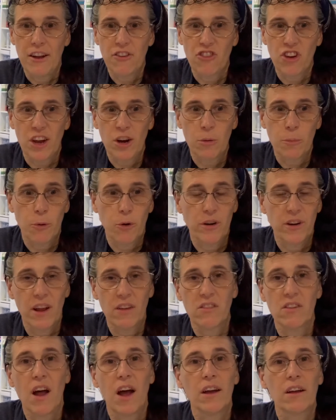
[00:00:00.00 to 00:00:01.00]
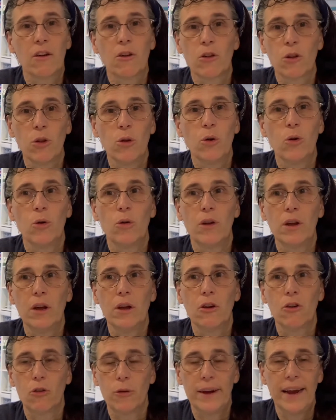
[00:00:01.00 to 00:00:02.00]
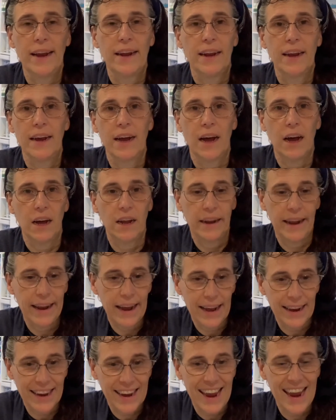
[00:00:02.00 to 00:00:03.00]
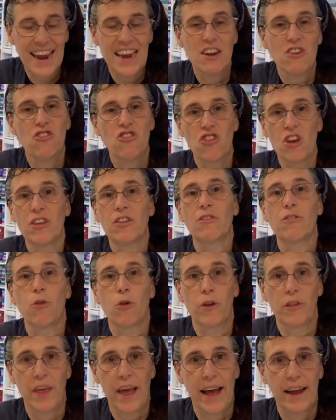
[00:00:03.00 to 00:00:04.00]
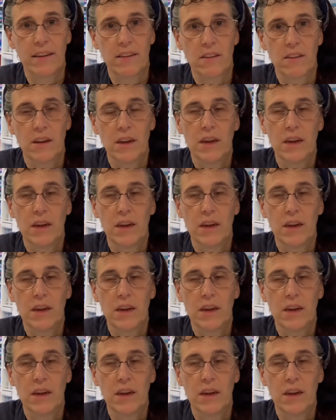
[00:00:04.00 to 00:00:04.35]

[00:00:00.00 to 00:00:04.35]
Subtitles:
checkerboard does not include creating a cane just for that.